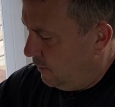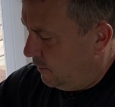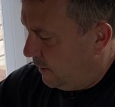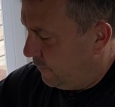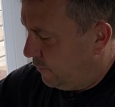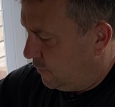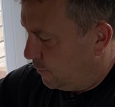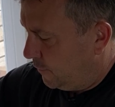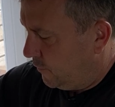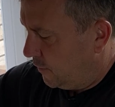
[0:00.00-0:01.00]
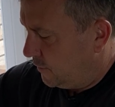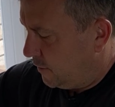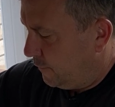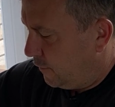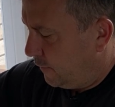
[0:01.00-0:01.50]
Every time I've done it so
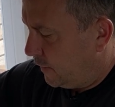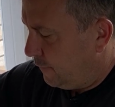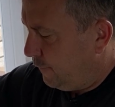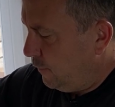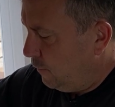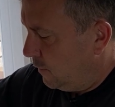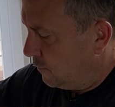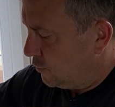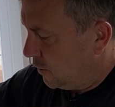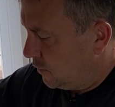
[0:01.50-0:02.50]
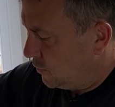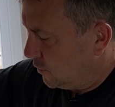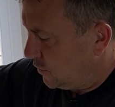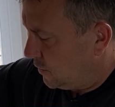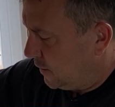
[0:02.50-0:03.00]
far, I've had a few little chunks
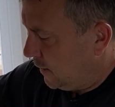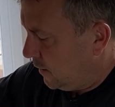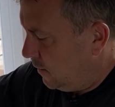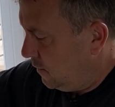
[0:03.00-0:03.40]
just stick.